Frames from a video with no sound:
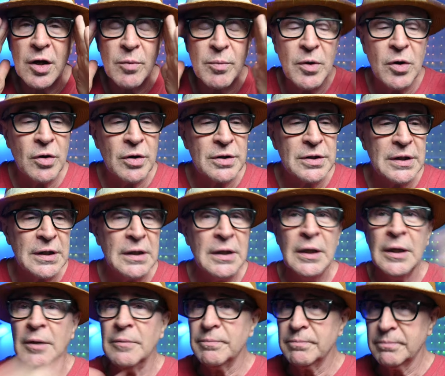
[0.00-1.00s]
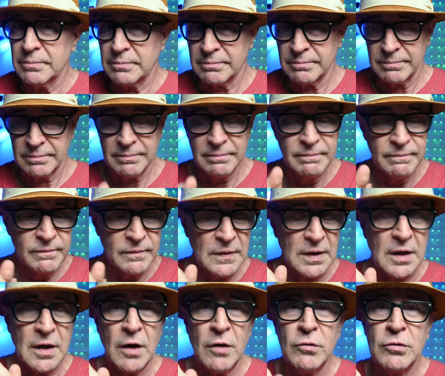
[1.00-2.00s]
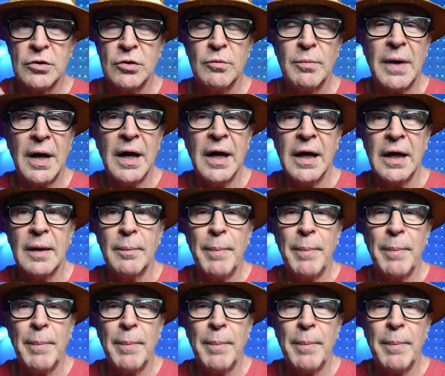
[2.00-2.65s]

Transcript: community, go to my